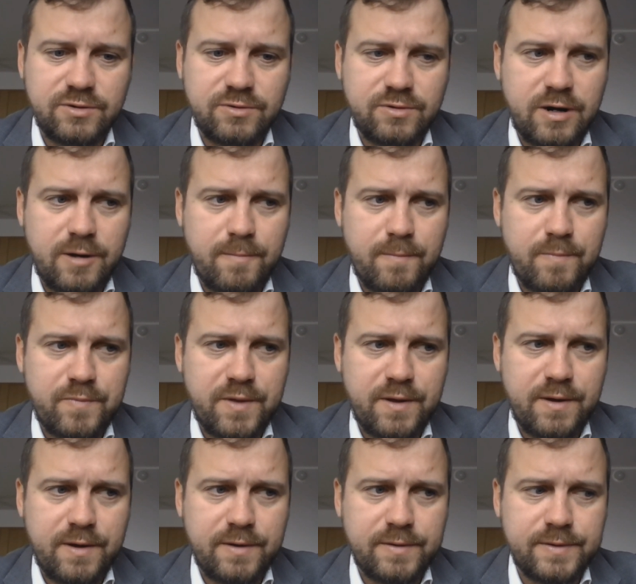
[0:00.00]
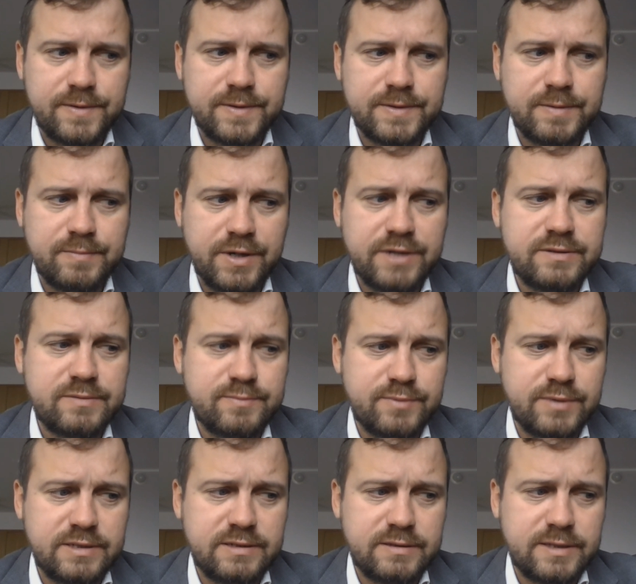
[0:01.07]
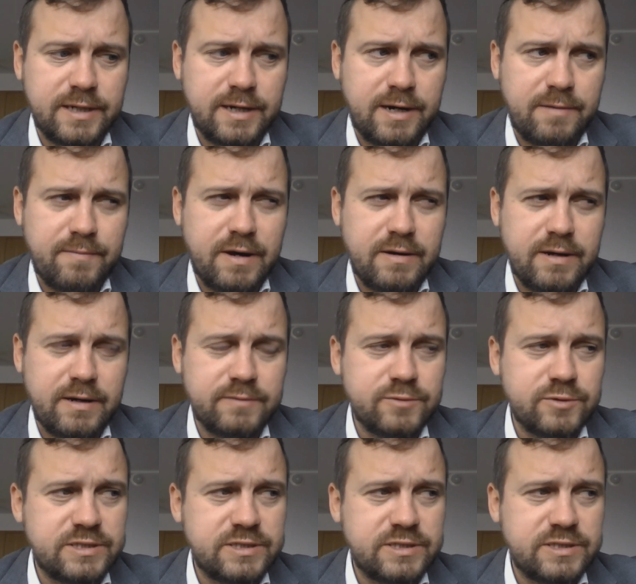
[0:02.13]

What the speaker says: So, I